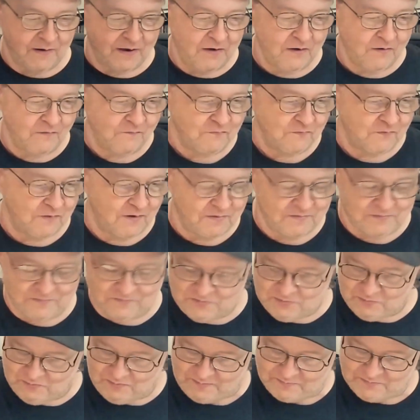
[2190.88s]
over on
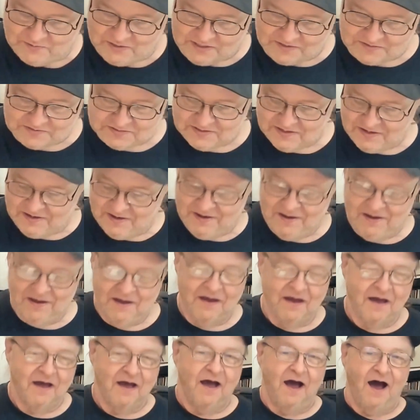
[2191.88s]
Two Hip Chicks.
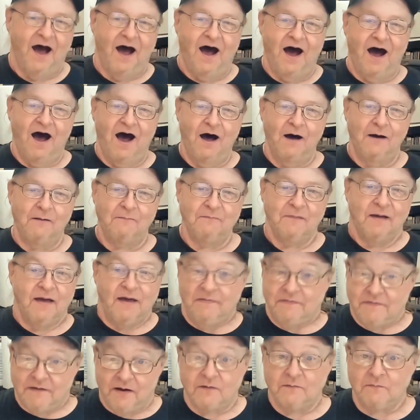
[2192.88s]

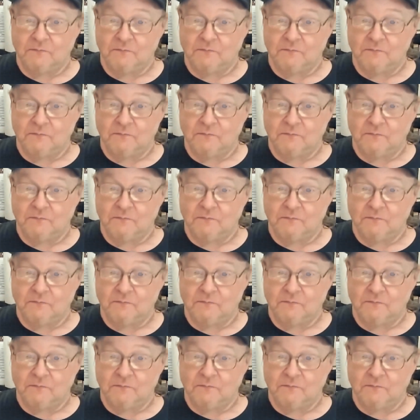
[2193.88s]
They're